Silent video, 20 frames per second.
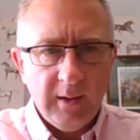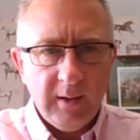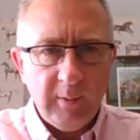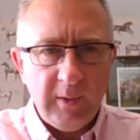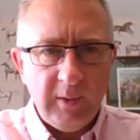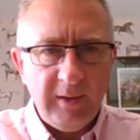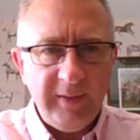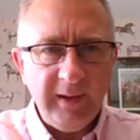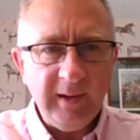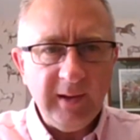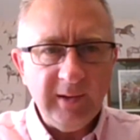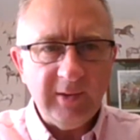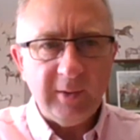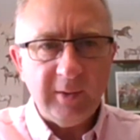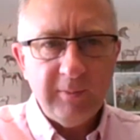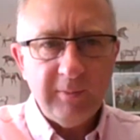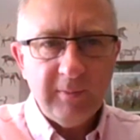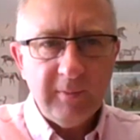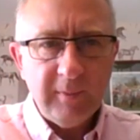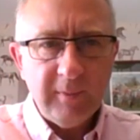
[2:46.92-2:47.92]
Well, I think it's
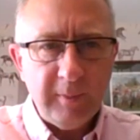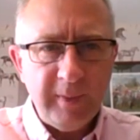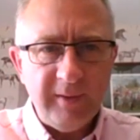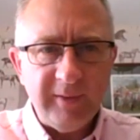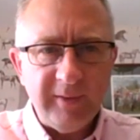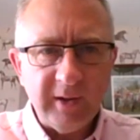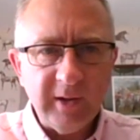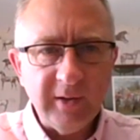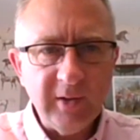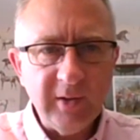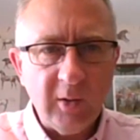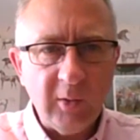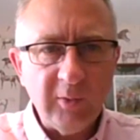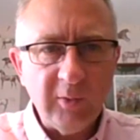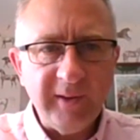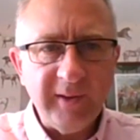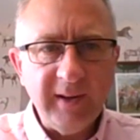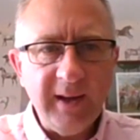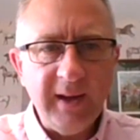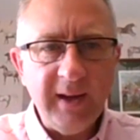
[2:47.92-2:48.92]
a bit of a
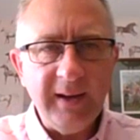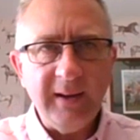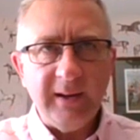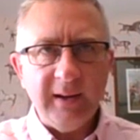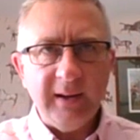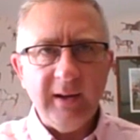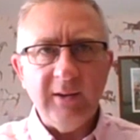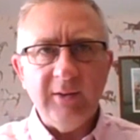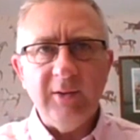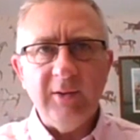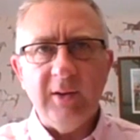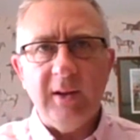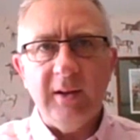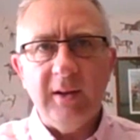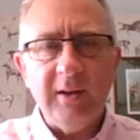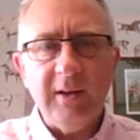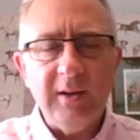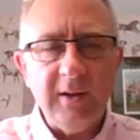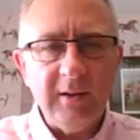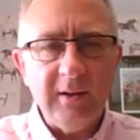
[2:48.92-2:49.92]
Godolphin headache, isn't it?
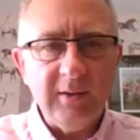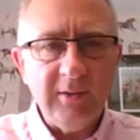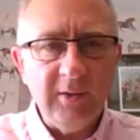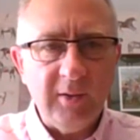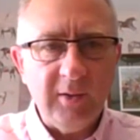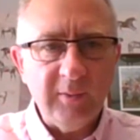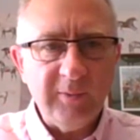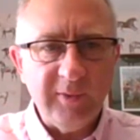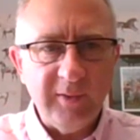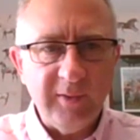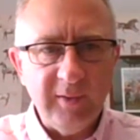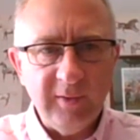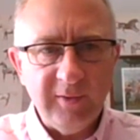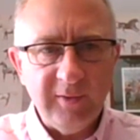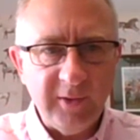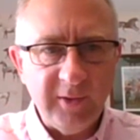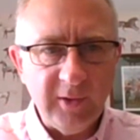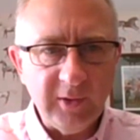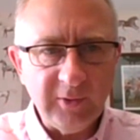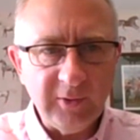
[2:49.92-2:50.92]
That's not the
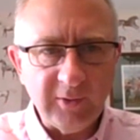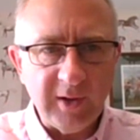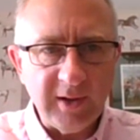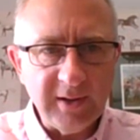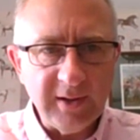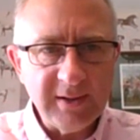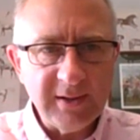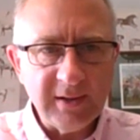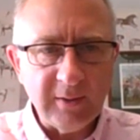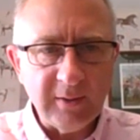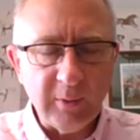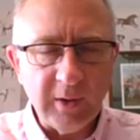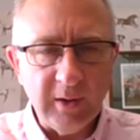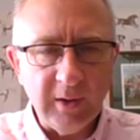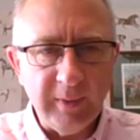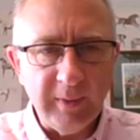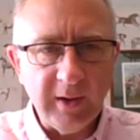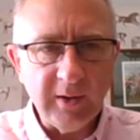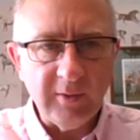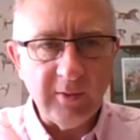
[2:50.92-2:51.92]
first race that we're going
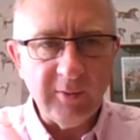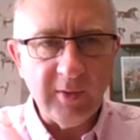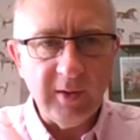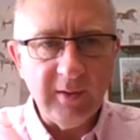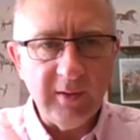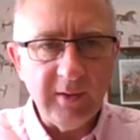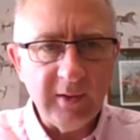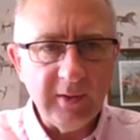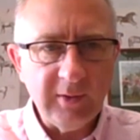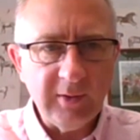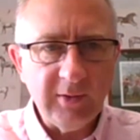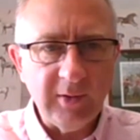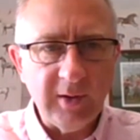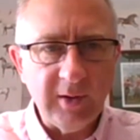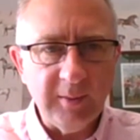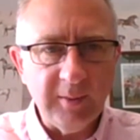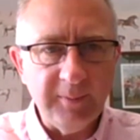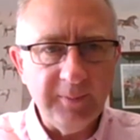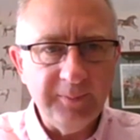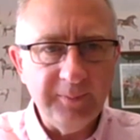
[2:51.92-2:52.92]
to be covering
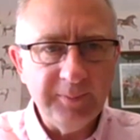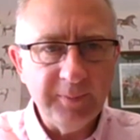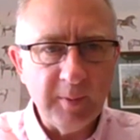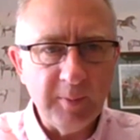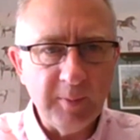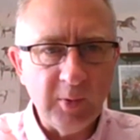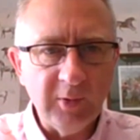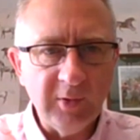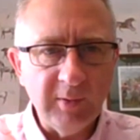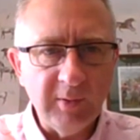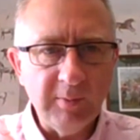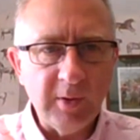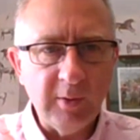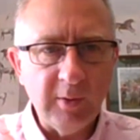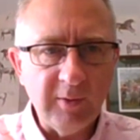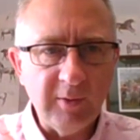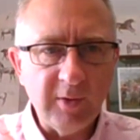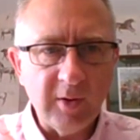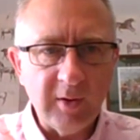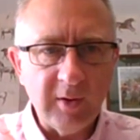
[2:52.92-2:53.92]
that Boys in
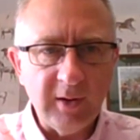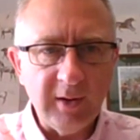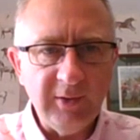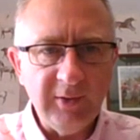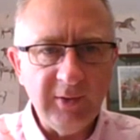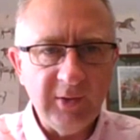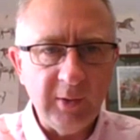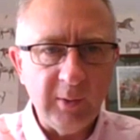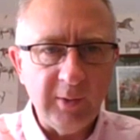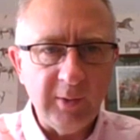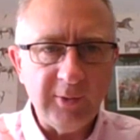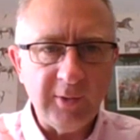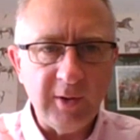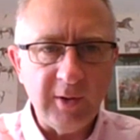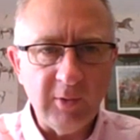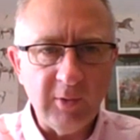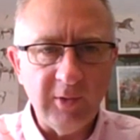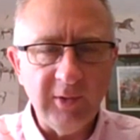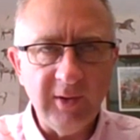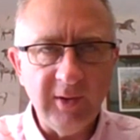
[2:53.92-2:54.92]
Blue have got at least 2 or 3
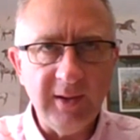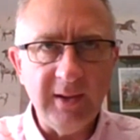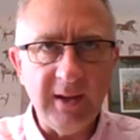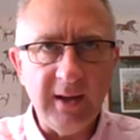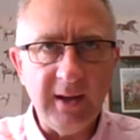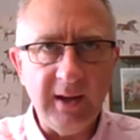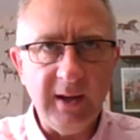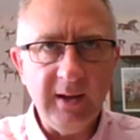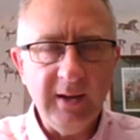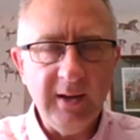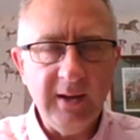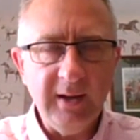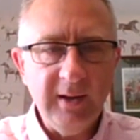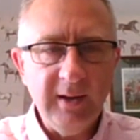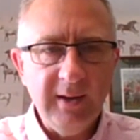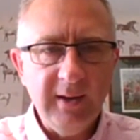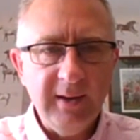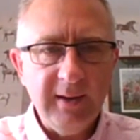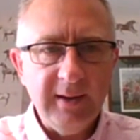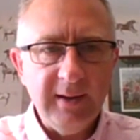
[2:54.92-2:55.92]
runners in there.
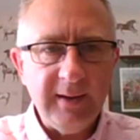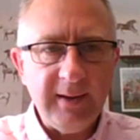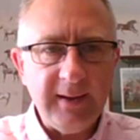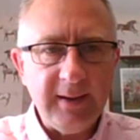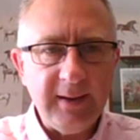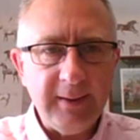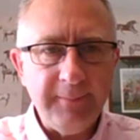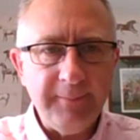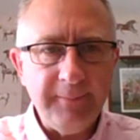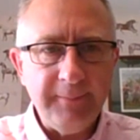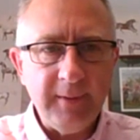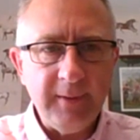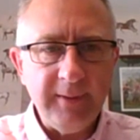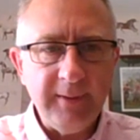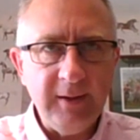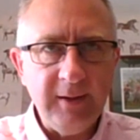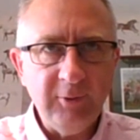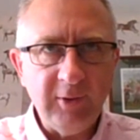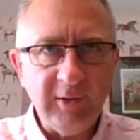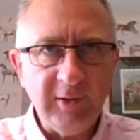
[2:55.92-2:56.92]
The
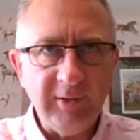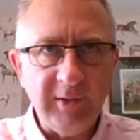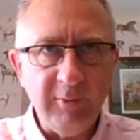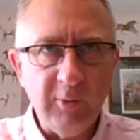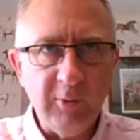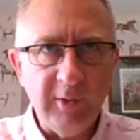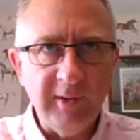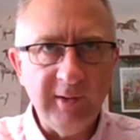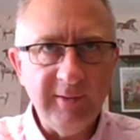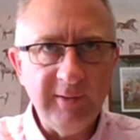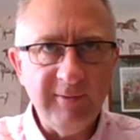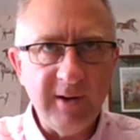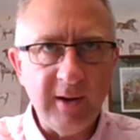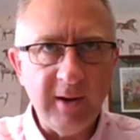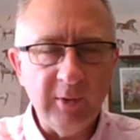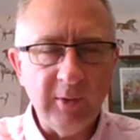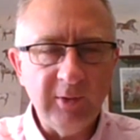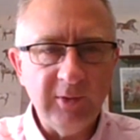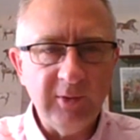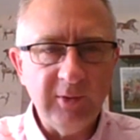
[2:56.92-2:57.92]
interesting run is very
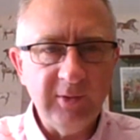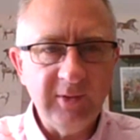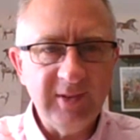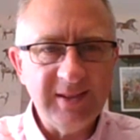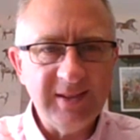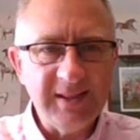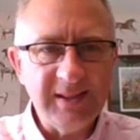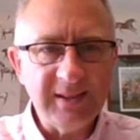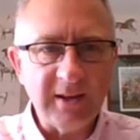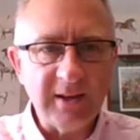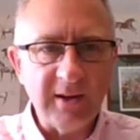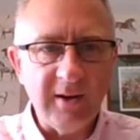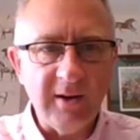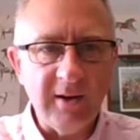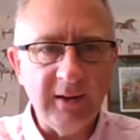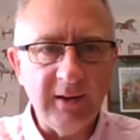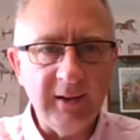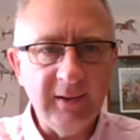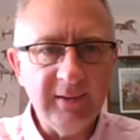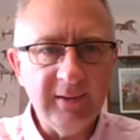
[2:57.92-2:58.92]
much
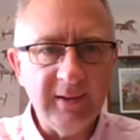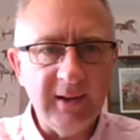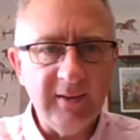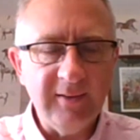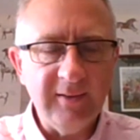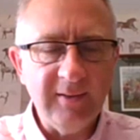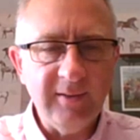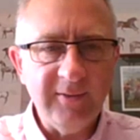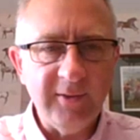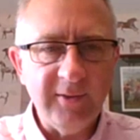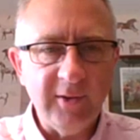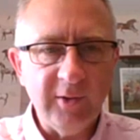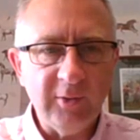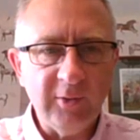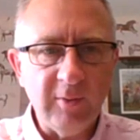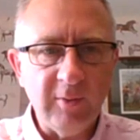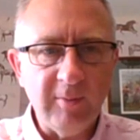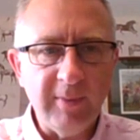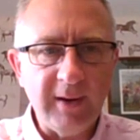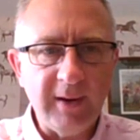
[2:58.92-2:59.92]
Siskany, isn't it?
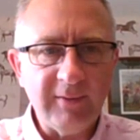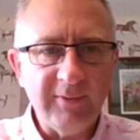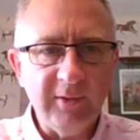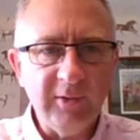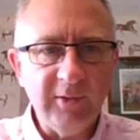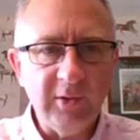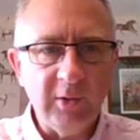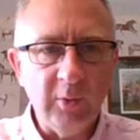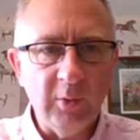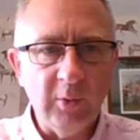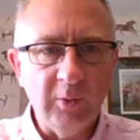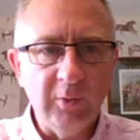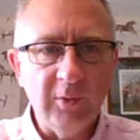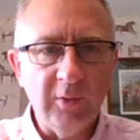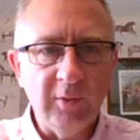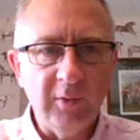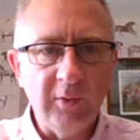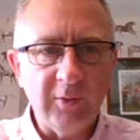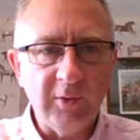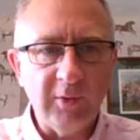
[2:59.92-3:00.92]
First run back for
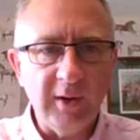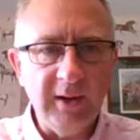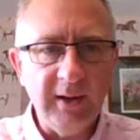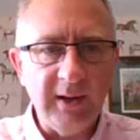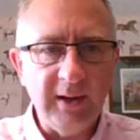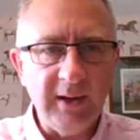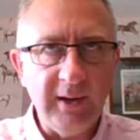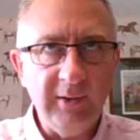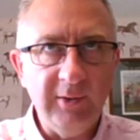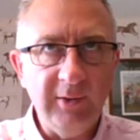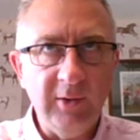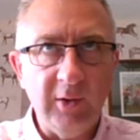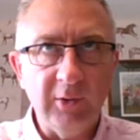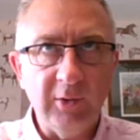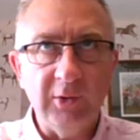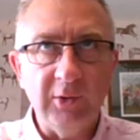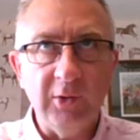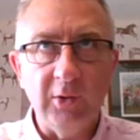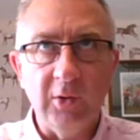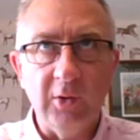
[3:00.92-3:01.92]
203 days. Not
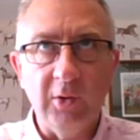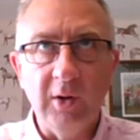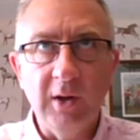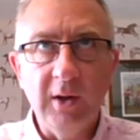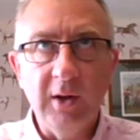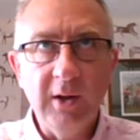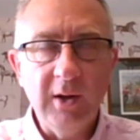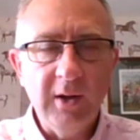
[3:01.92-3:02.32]
sure